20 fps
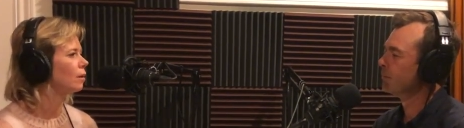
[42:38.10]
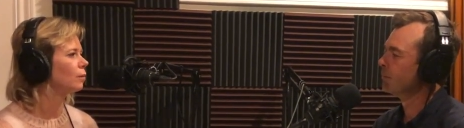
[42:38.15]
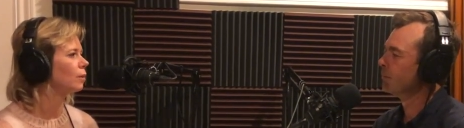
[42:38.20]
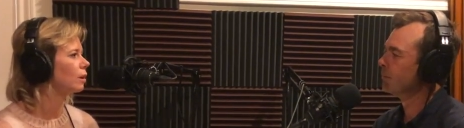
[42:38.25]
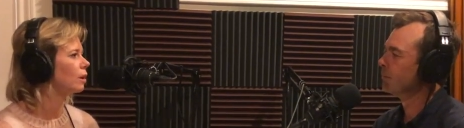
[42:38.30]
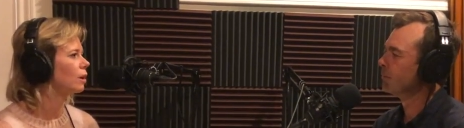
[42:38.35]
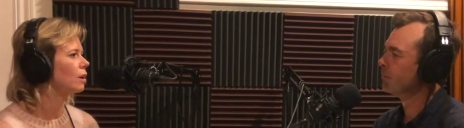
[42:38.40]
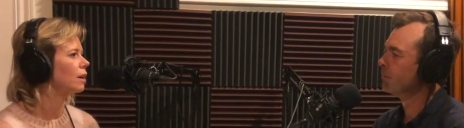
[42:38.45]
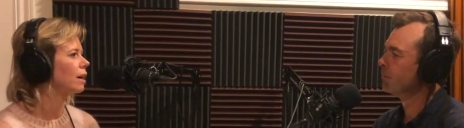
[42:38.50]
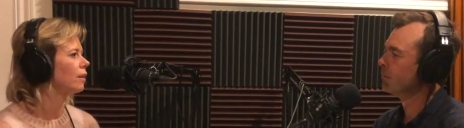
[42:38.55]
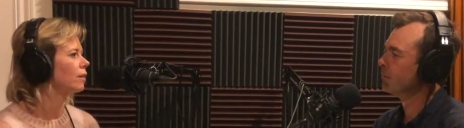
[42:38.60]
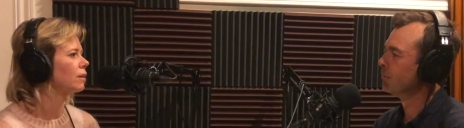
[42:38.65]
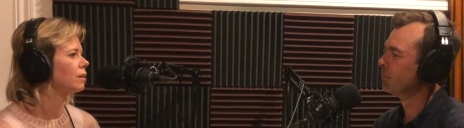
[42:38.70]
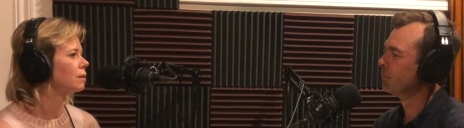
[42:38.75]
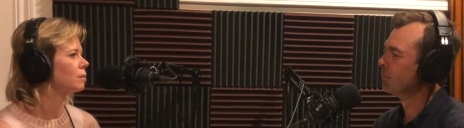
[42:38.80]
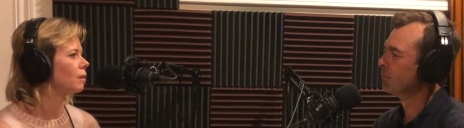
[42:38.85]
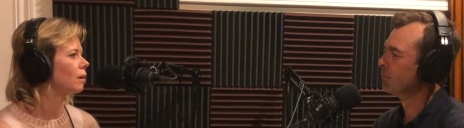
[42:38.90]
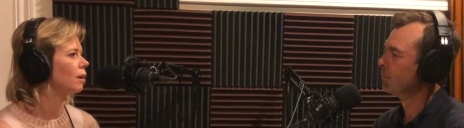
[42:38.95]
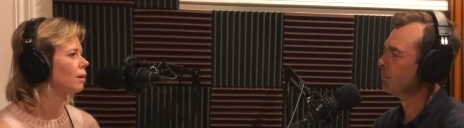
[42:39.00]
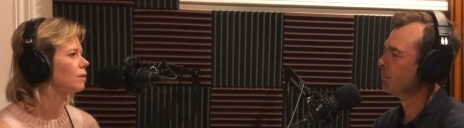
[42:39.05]
Speaker 1: don't want to go down those
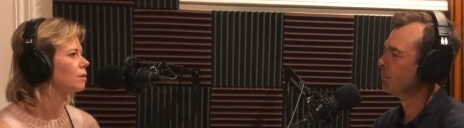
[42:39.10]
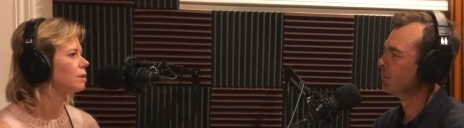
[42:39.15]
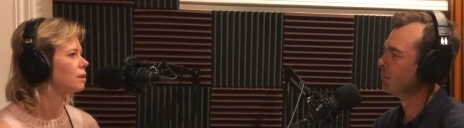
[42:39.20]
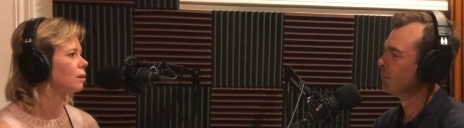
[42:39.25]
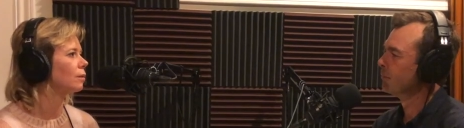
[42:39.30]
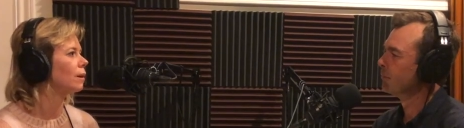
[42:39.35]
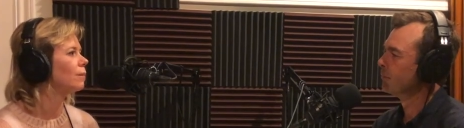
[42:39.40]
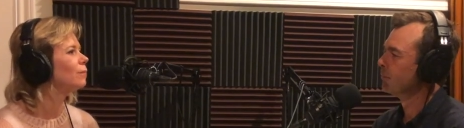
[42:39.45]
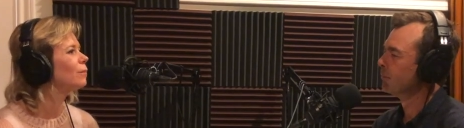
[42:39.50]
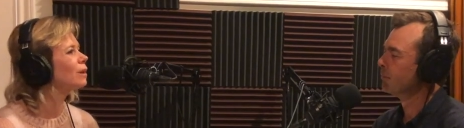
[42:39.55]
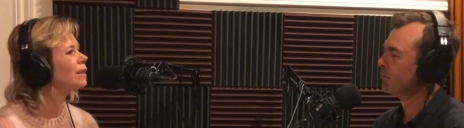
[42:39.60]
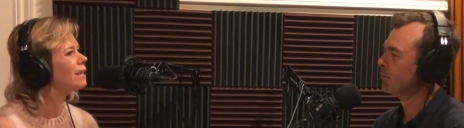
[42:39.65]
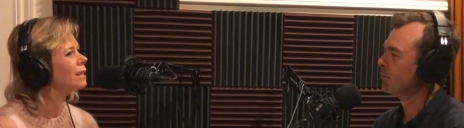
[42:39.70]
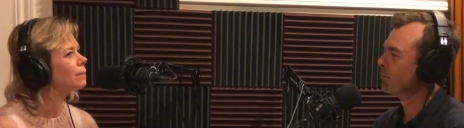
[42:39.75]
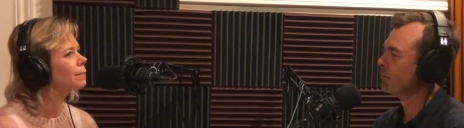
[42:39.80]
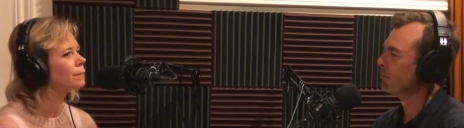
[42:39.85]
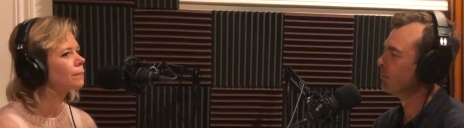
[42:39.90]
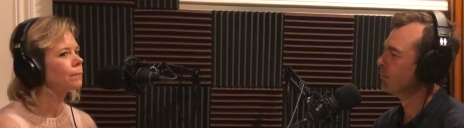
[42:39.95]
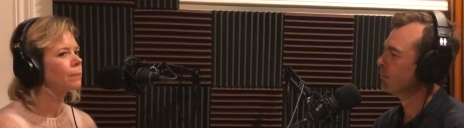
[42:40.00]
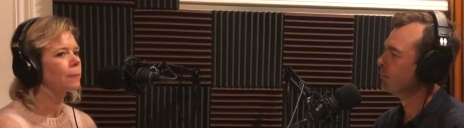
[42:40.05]
paths. So I'm really
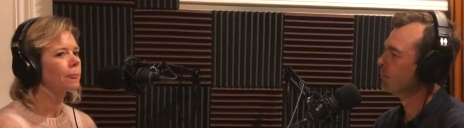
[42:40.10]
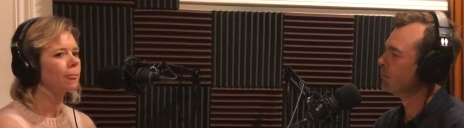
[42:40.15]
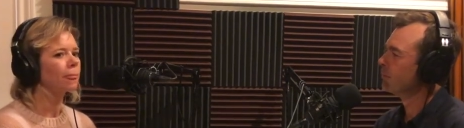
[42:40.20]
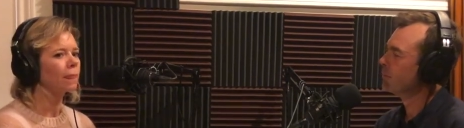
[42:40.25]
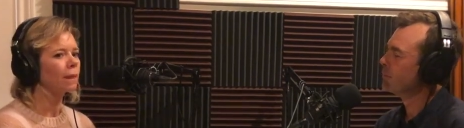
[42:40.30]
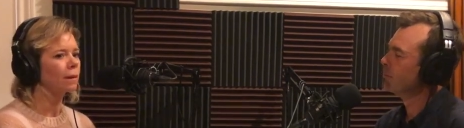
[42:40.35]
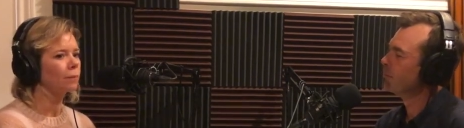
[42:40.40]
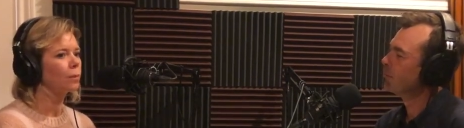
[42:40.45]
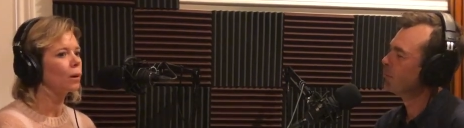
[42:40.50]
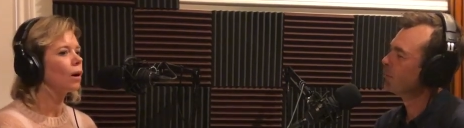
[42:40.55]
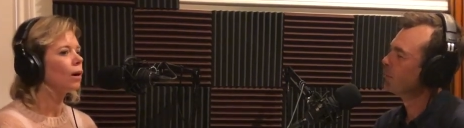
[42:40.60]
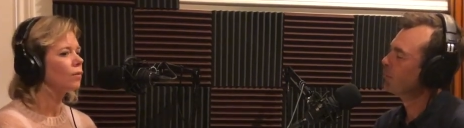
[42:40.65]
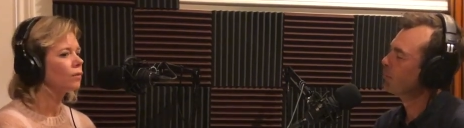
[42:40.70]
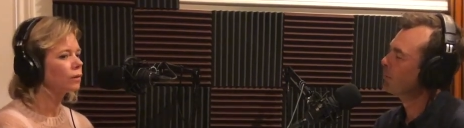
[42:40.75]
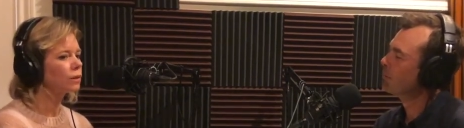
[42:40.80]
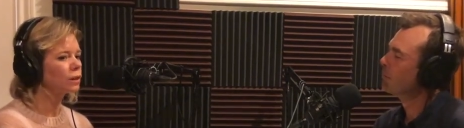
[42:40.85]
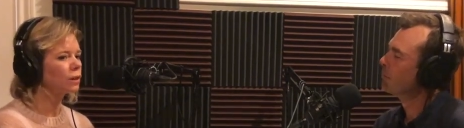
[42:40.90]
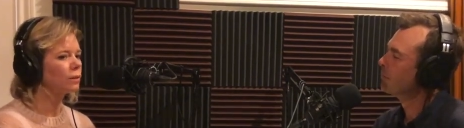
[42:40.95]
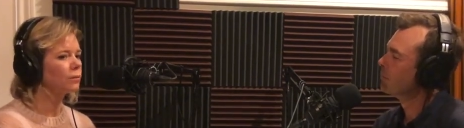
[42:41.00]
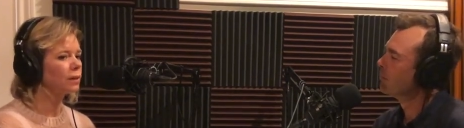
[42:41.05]
part of the
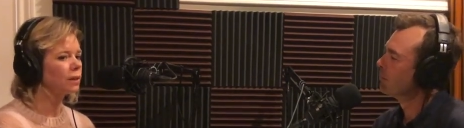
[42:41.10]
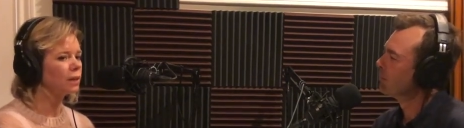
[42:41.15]
sober